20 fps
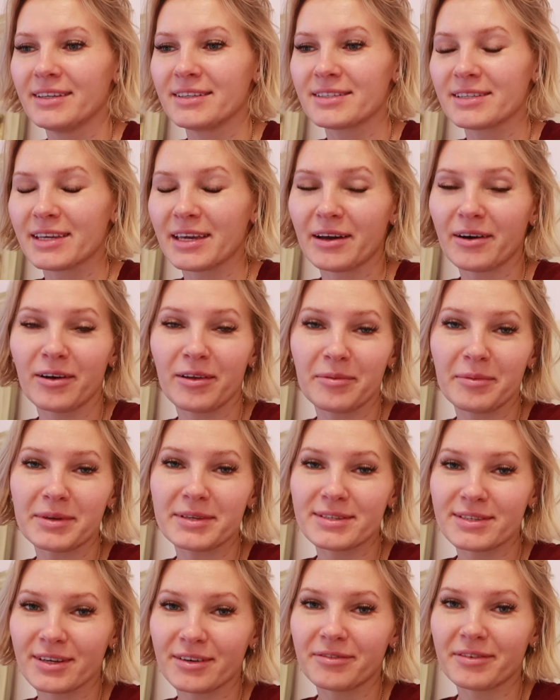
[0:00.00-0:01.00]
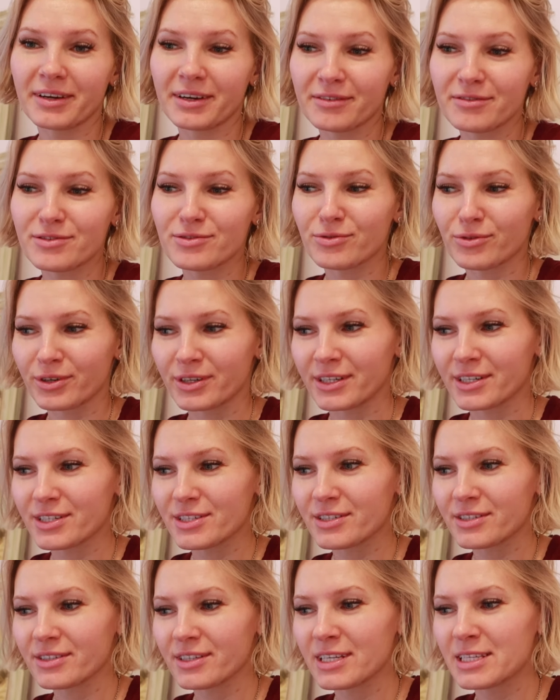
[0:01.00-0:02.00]
to get all my stuff out of
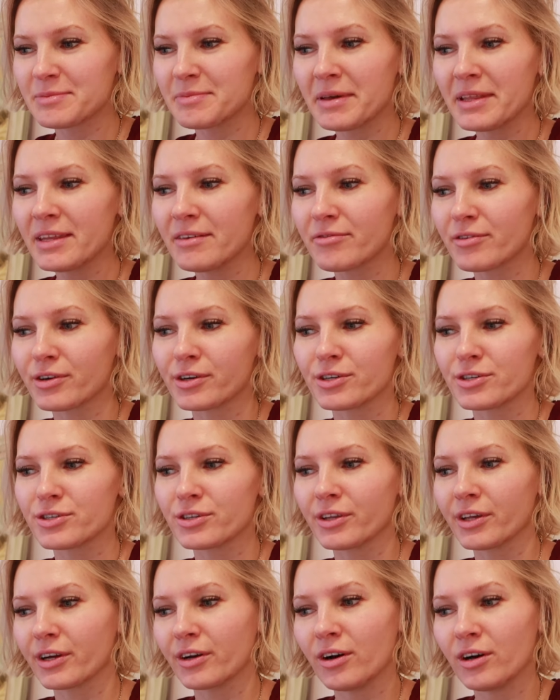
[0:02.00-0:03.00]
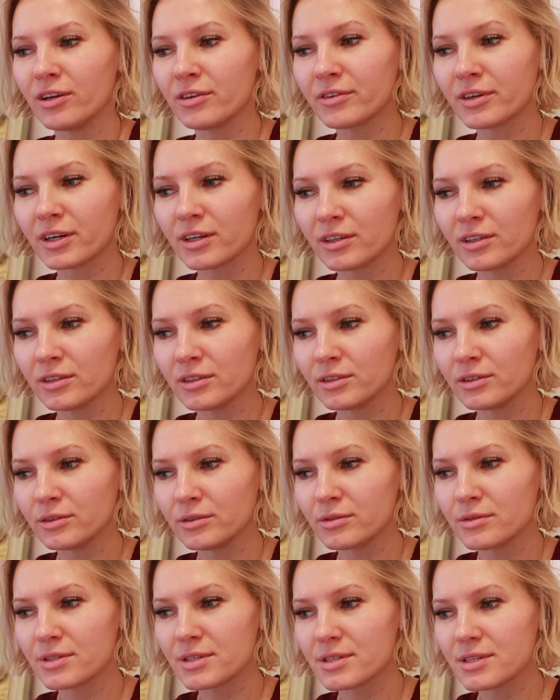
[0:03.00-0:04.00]
storage. It's mainly furniture, like all of our
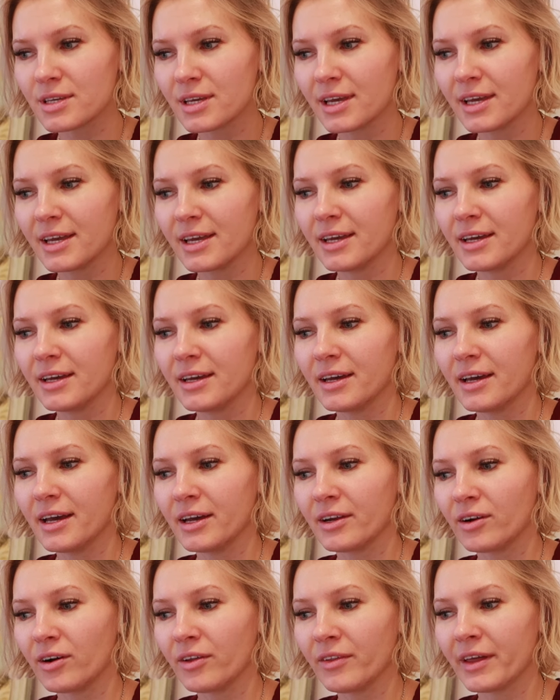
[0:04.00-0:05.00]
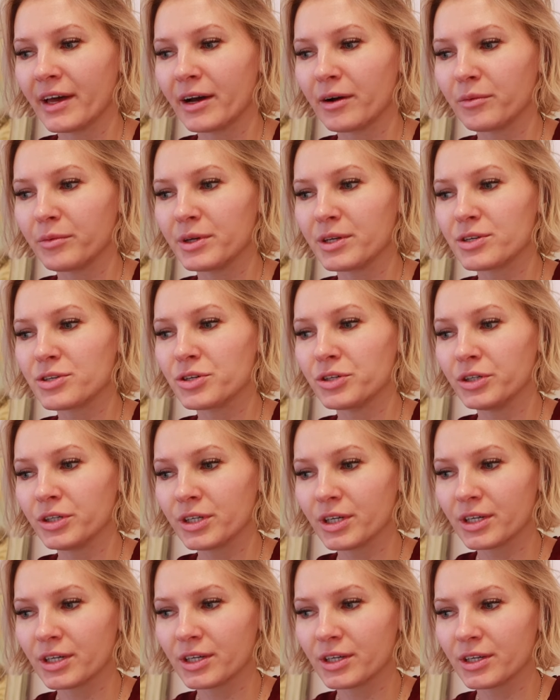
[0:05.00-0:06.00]
clothes and all that we
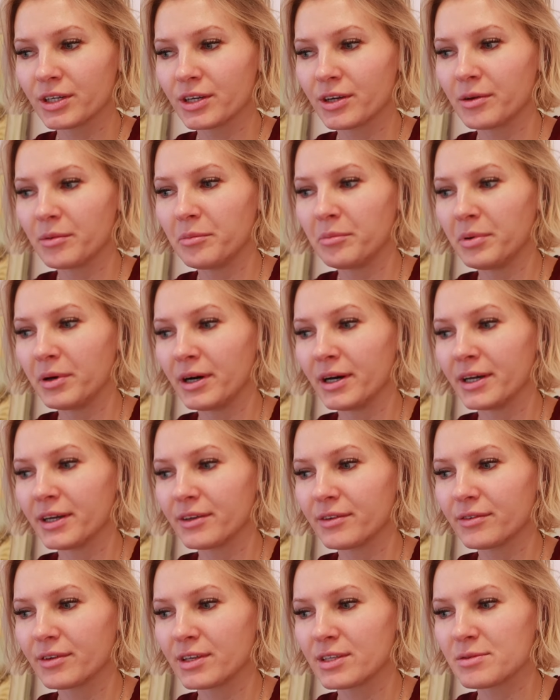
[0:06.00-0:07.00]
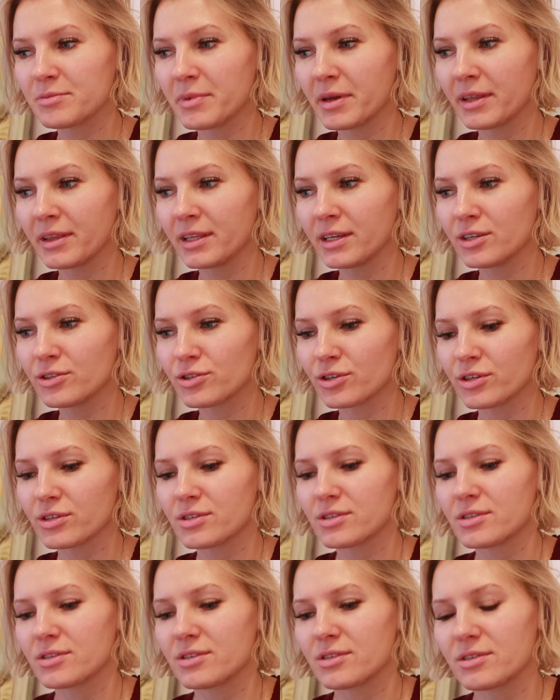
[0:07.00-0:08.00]
took, but it's mainly
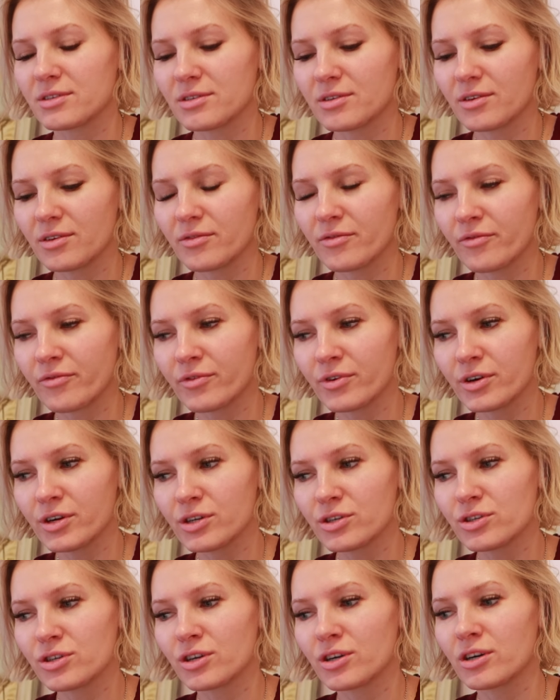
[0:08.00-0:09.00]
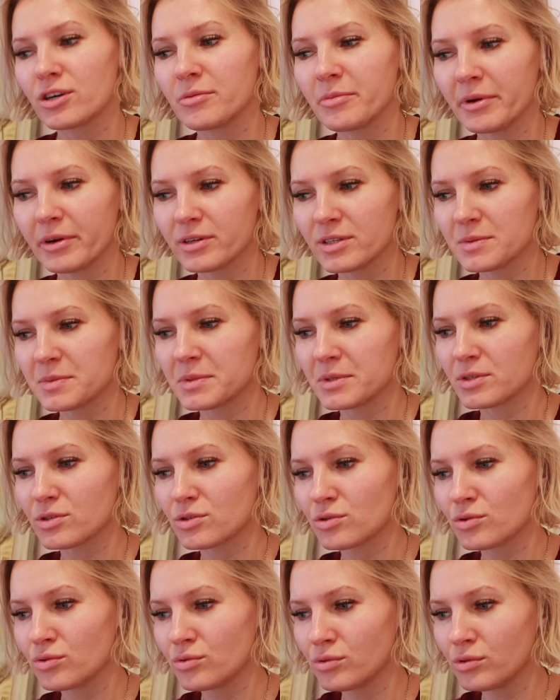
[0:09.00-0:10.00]
just furniture, my husband's
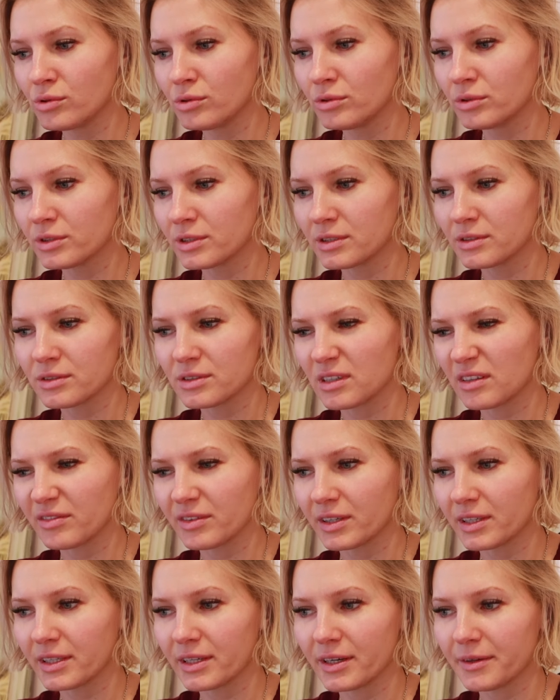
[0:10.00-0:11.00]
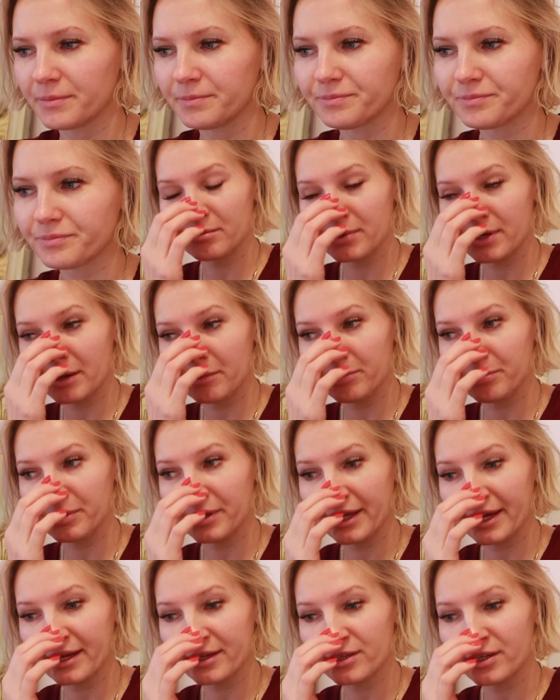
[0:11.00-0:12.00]
tools and stuff like that. But I
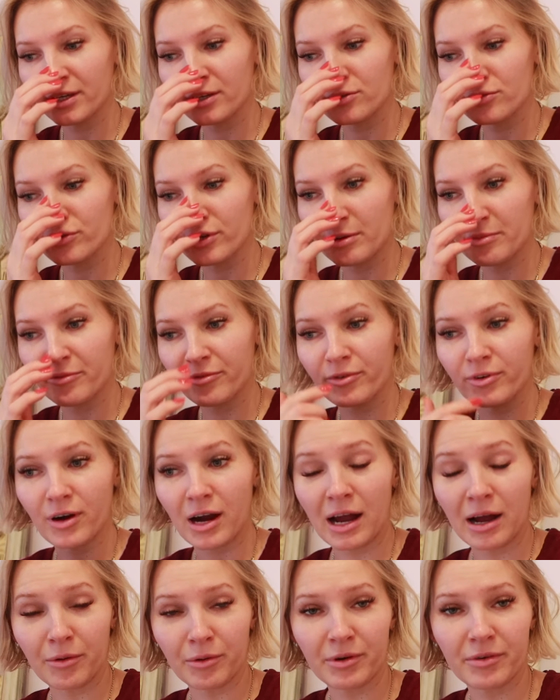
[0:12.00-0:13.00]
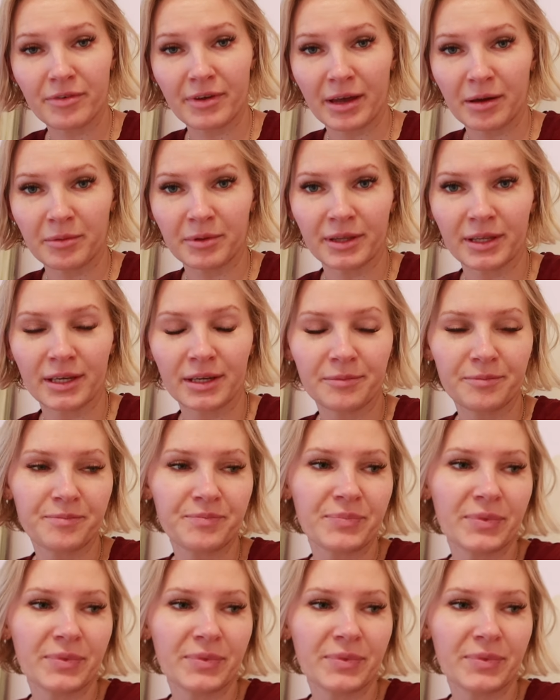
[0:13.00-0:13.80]
planned a trip for our family